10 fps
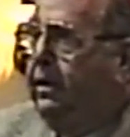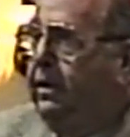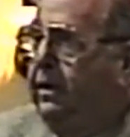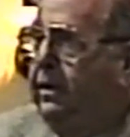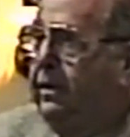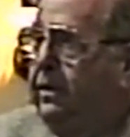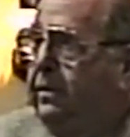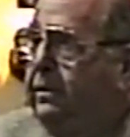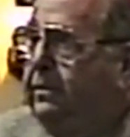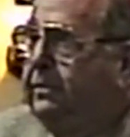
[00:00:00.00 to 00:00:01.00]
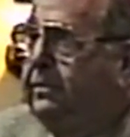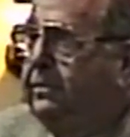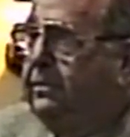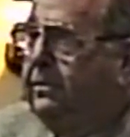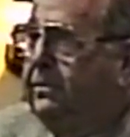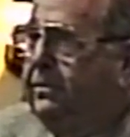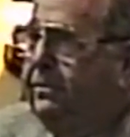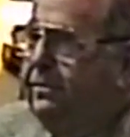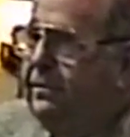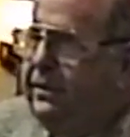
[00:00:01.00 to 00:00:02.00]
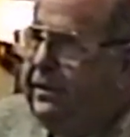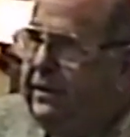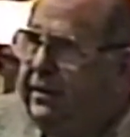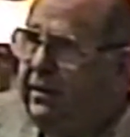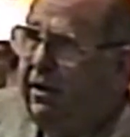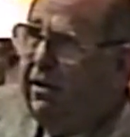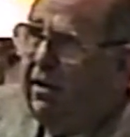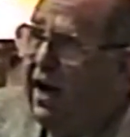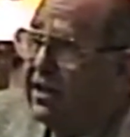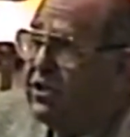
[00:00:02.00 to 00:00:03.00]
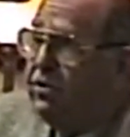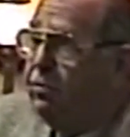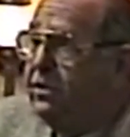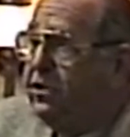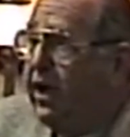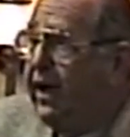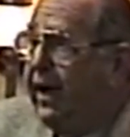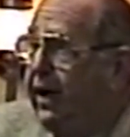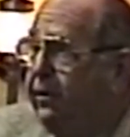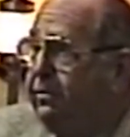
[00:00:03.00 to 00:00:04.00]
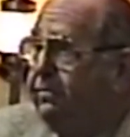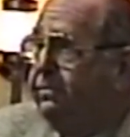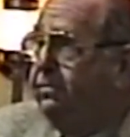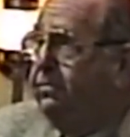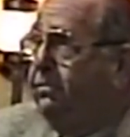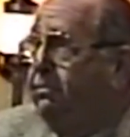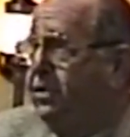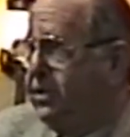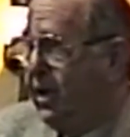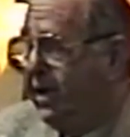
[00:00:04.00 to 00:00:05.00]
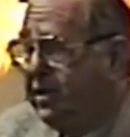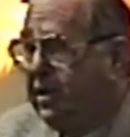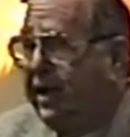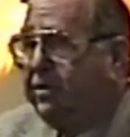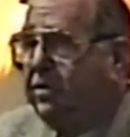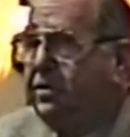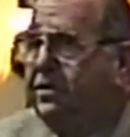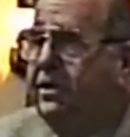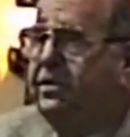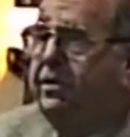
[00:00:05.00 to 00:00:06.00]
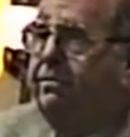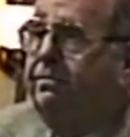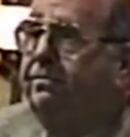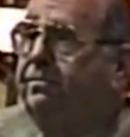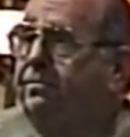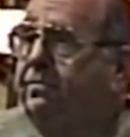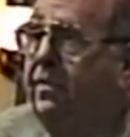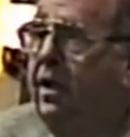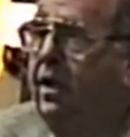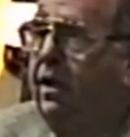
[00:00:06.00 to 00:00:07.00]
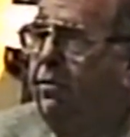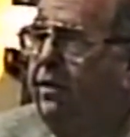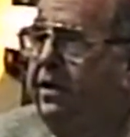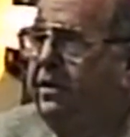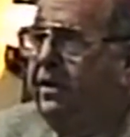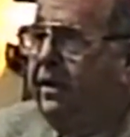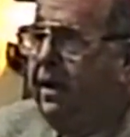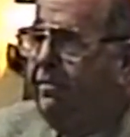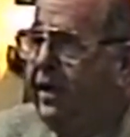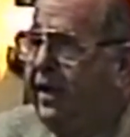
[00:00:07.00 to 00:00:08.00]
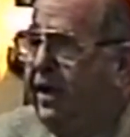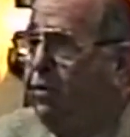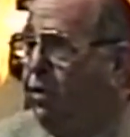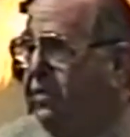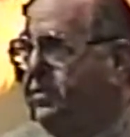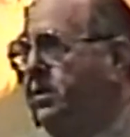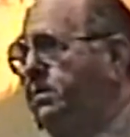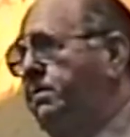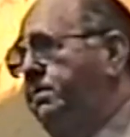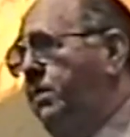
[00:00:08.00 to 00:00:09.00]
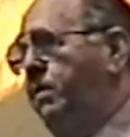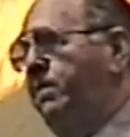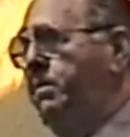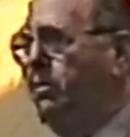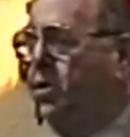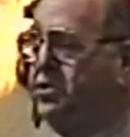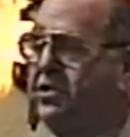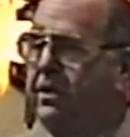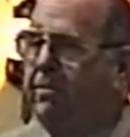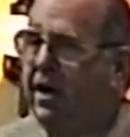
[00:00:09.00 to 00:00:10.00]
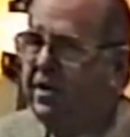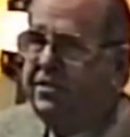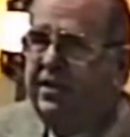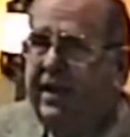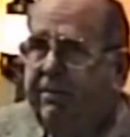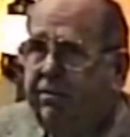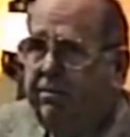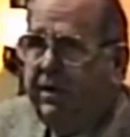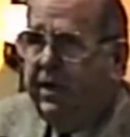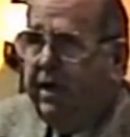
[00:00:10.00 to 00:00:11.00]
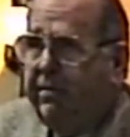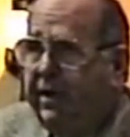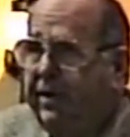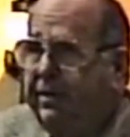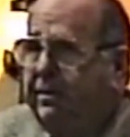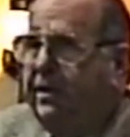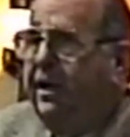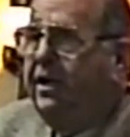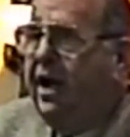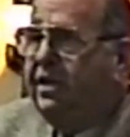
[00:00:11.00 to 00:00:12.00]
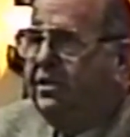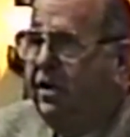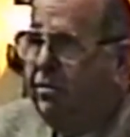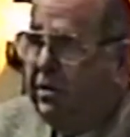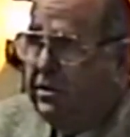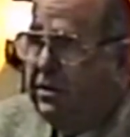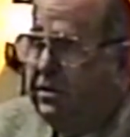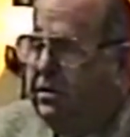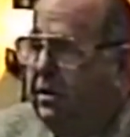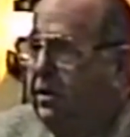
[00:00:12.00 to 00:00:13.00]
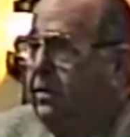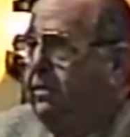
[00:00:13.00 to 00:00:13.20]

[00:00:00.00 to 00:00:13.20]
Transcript: Uh, we, our oxygen was shot out besides the electrical system. We kept taking whiffs of, of emergency bottles to keep from becoming anoxic, which is uh,